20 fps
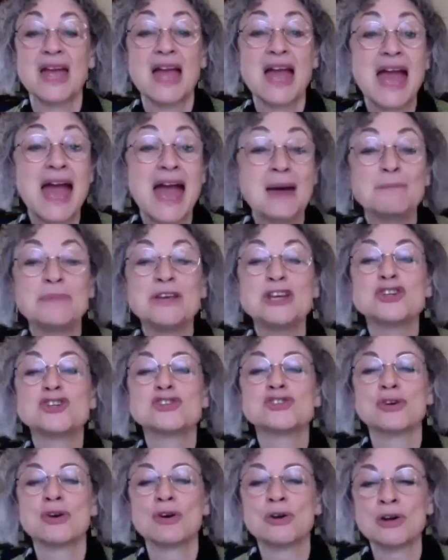And be
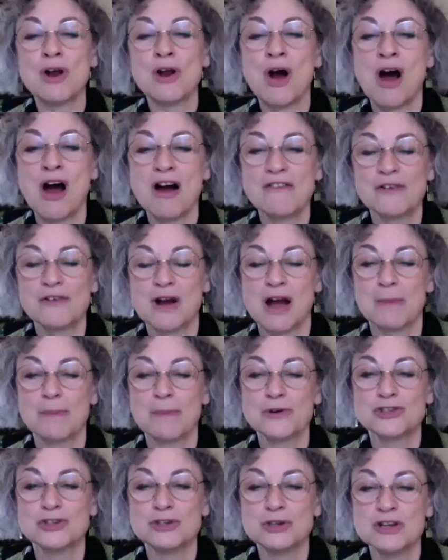sure to offer
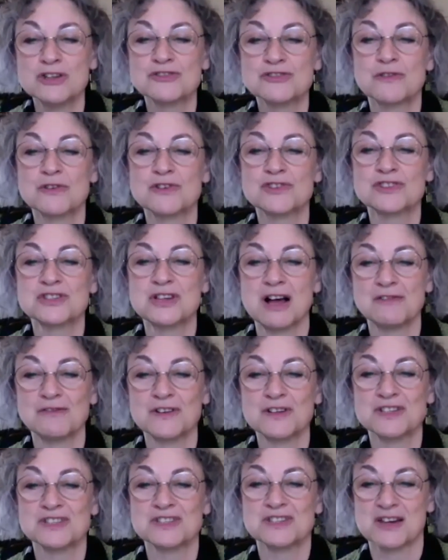opportunities for
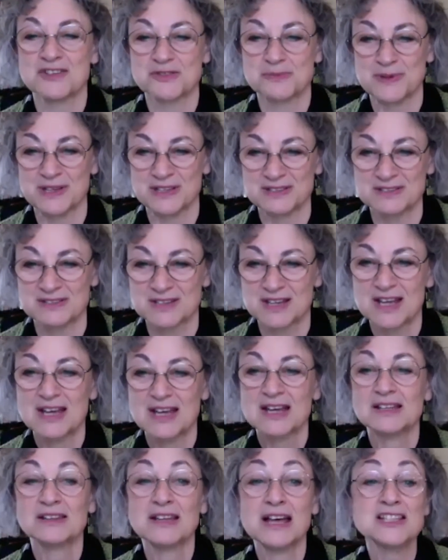self-assessments.
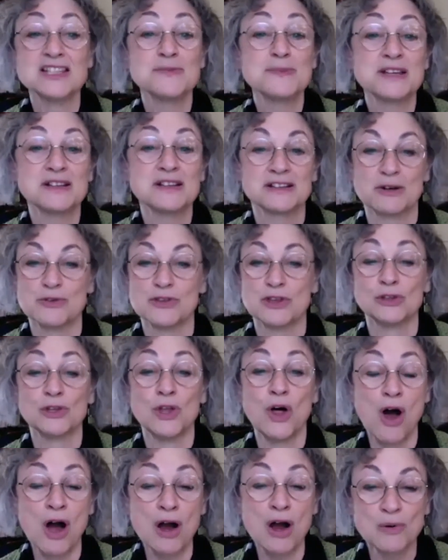Let's be clear, in the
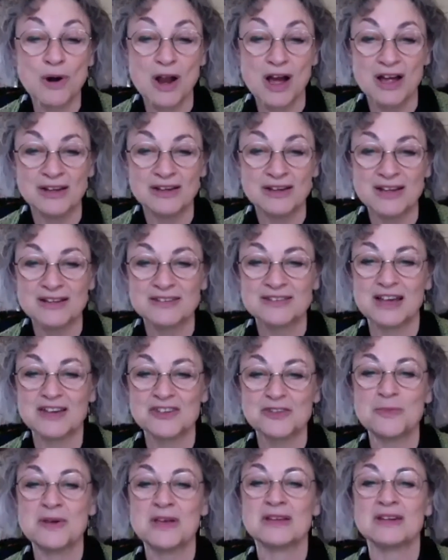long run,
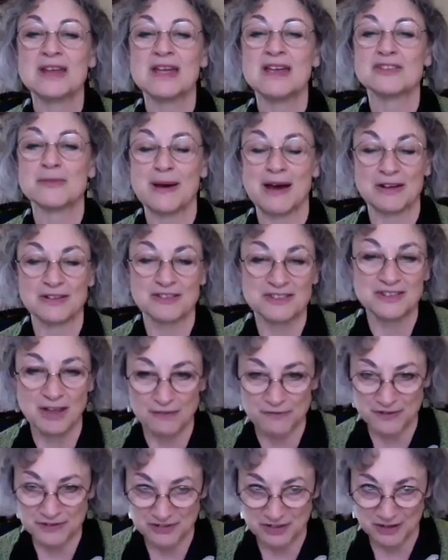assessment is about
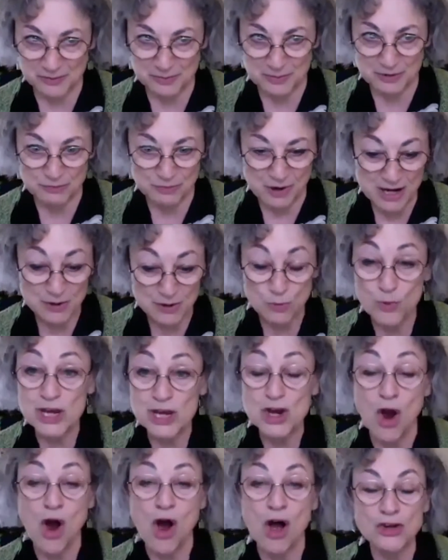self-assessment, right?
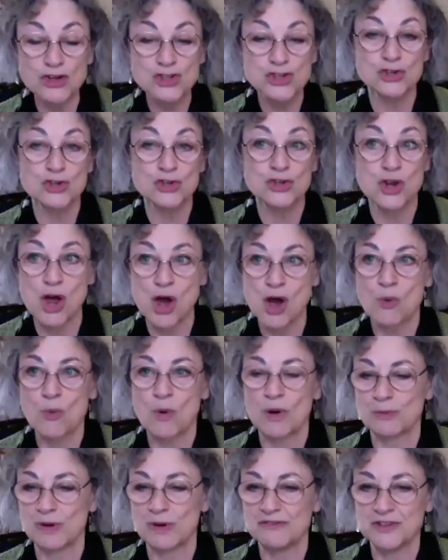We all should know
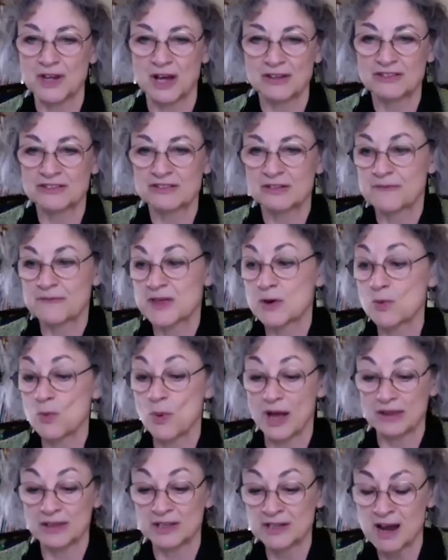when we've done something
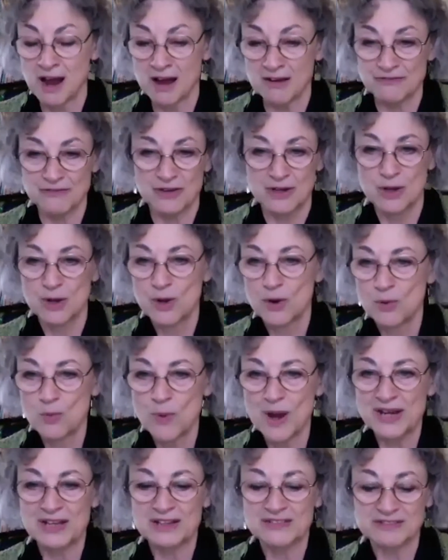well enough,
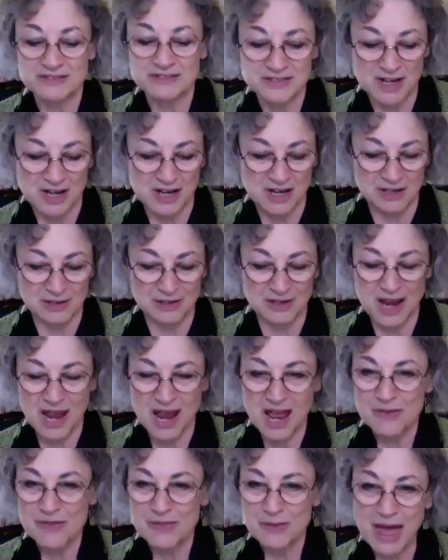when it's
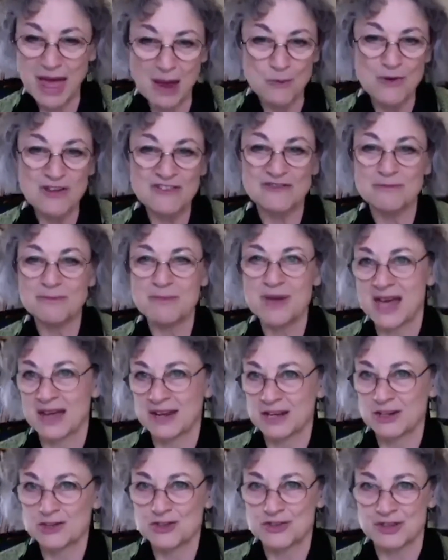done, that we've
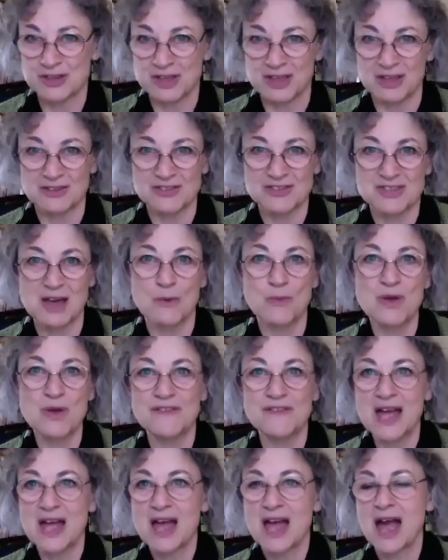managed things, that
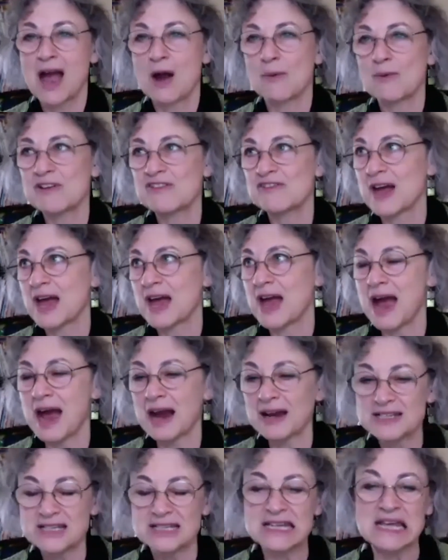how we've
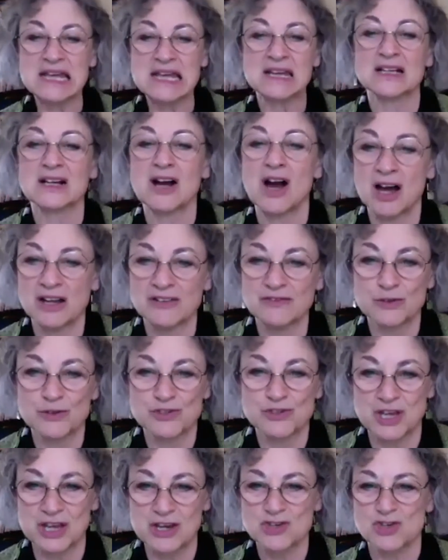acted in a
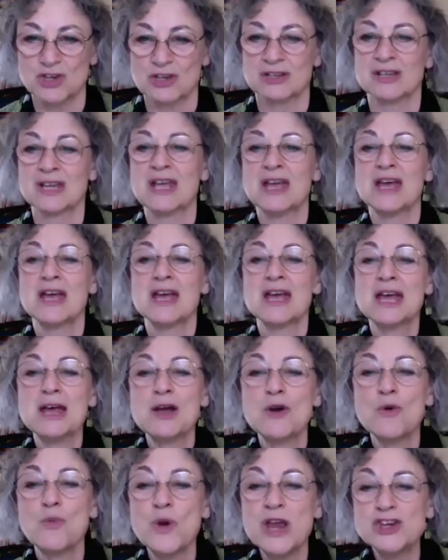conversation.
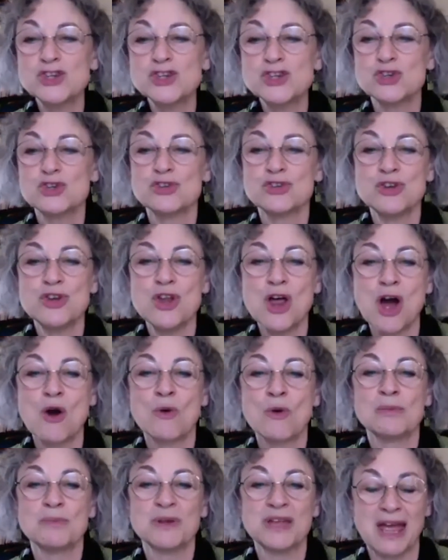We should
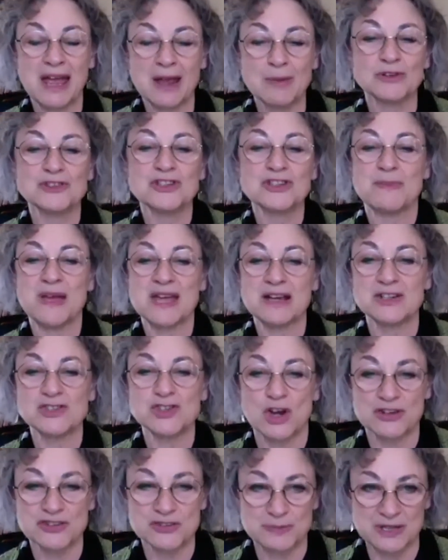know and be able to make
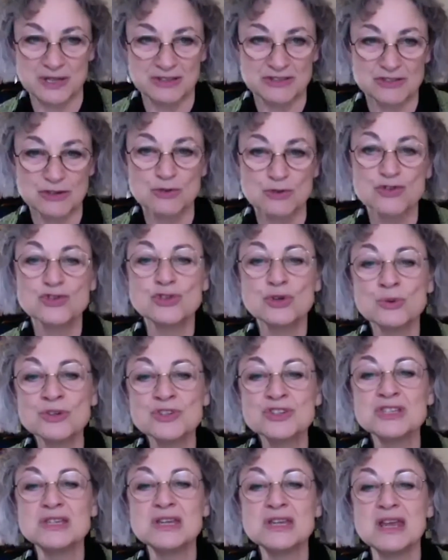adjustments. So
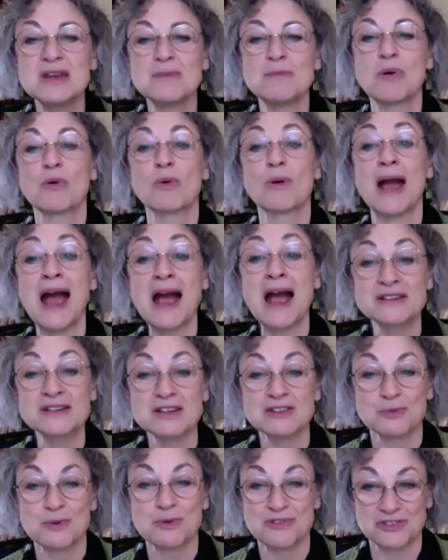students need
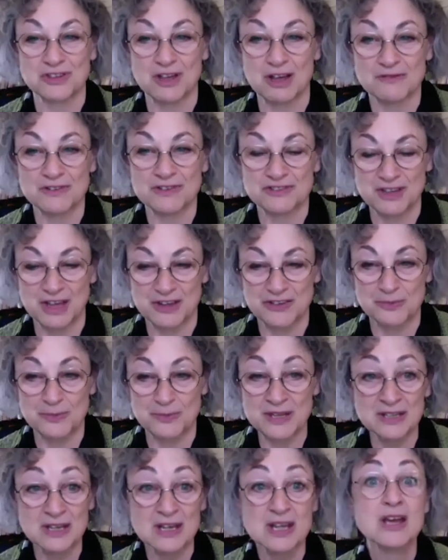practice with
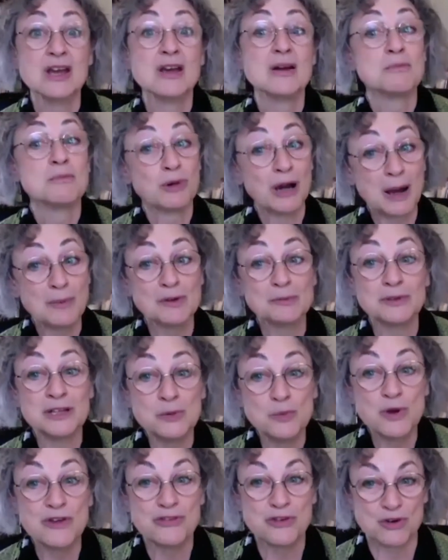self-assessment, probably
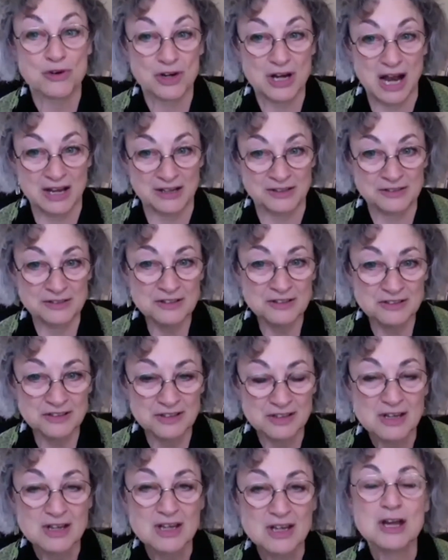with your guidance,
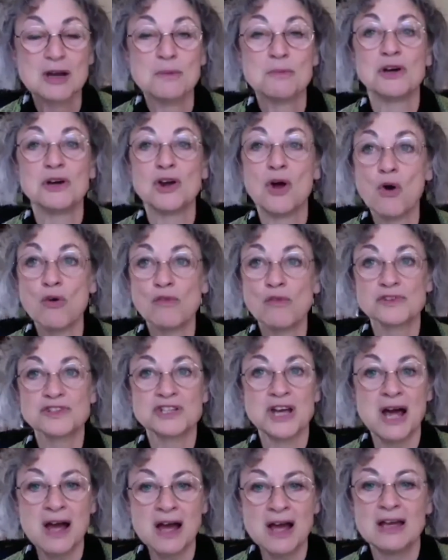but over
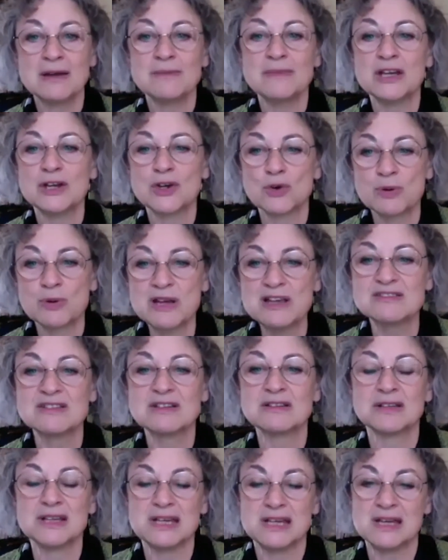time,
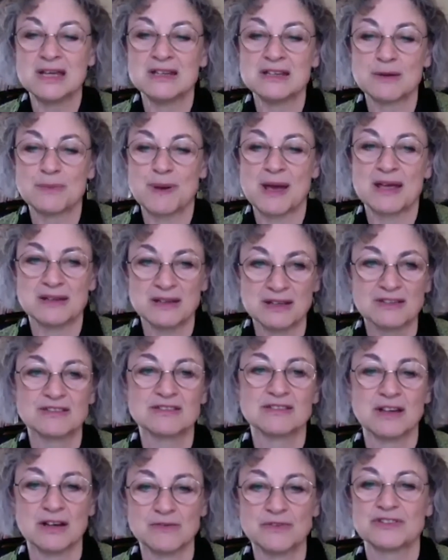increasingly independent
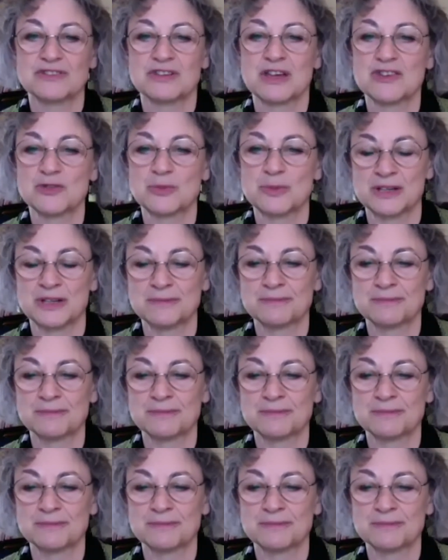self-assessment.